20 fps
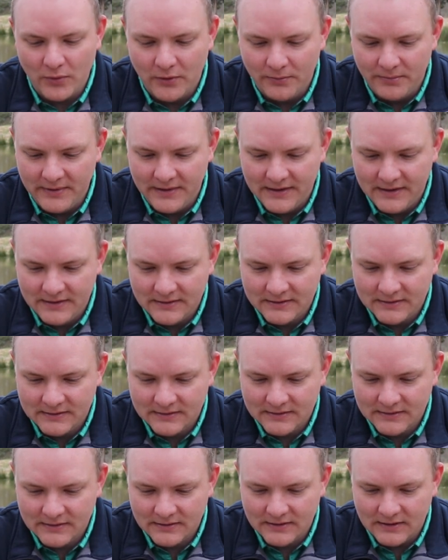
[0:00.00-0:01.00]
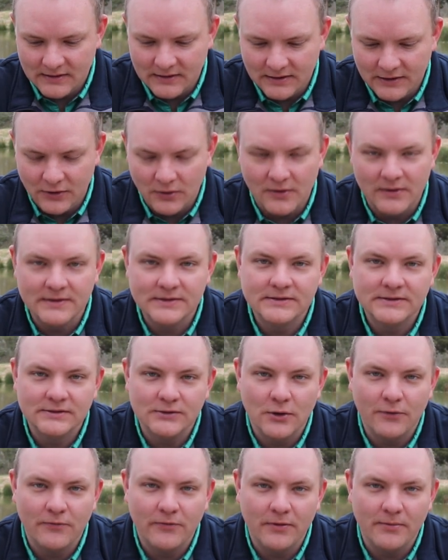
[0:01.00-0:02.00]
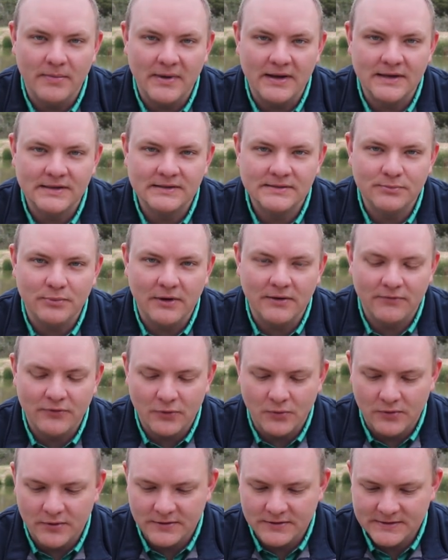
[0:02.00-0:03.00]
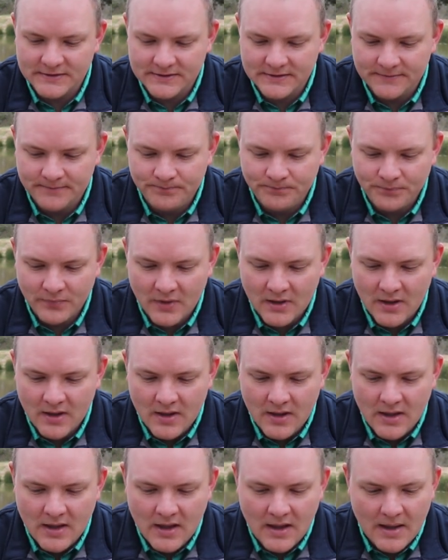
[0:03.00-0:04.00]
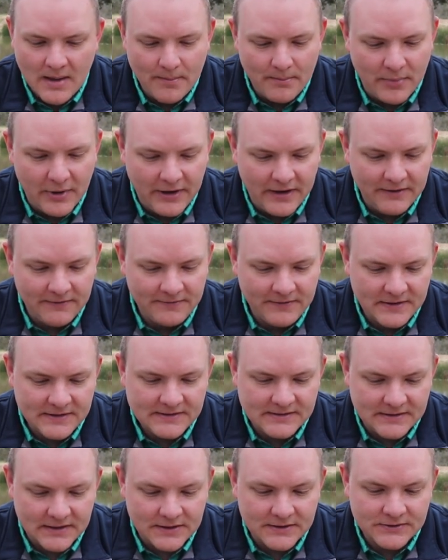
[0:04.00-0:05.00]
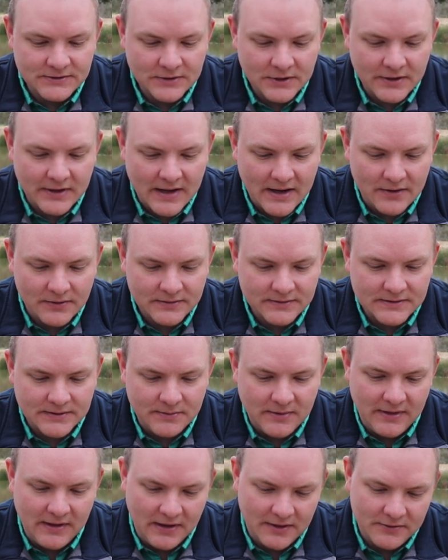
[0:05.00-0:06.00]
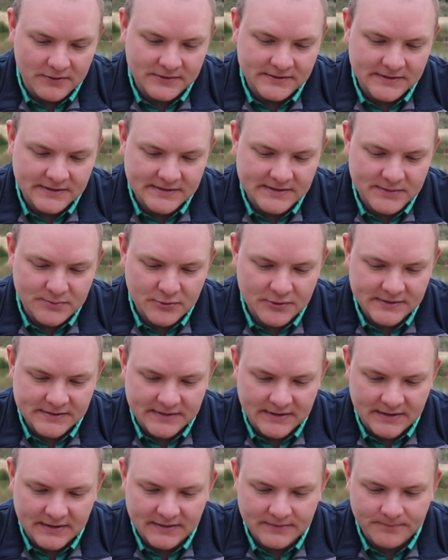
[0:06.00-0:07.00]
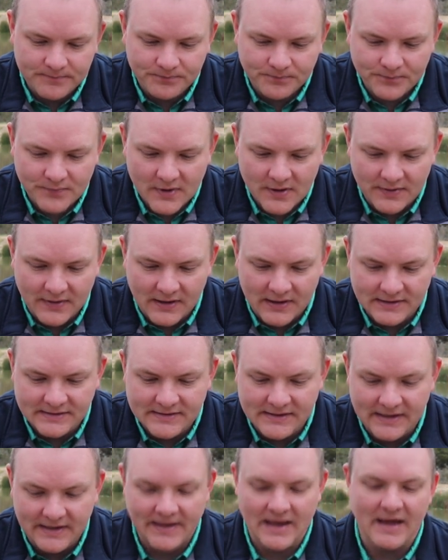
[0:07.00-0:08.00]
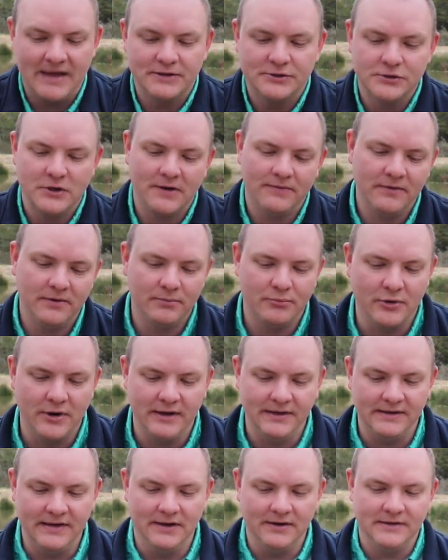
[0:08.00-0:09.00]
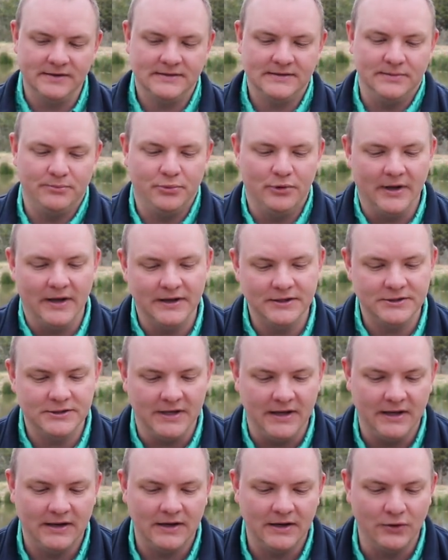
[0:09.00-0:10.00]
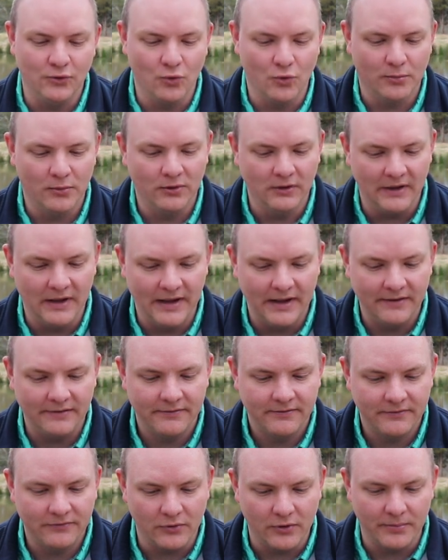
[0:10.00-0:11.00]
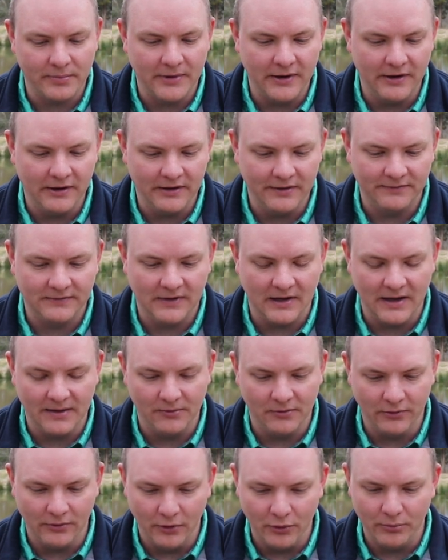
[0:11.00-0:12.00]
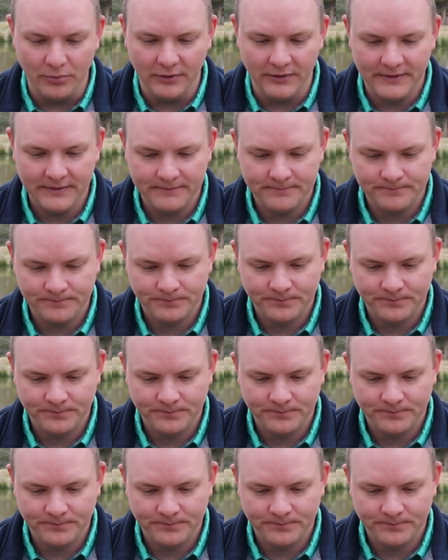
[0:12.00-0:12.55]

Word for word: will be uh, you know, always hope for the best, plan for the worst. But if this does turn out to be the other 60%, then I see a catastrophic breakdown in supply chain and normal life for a period of time globally.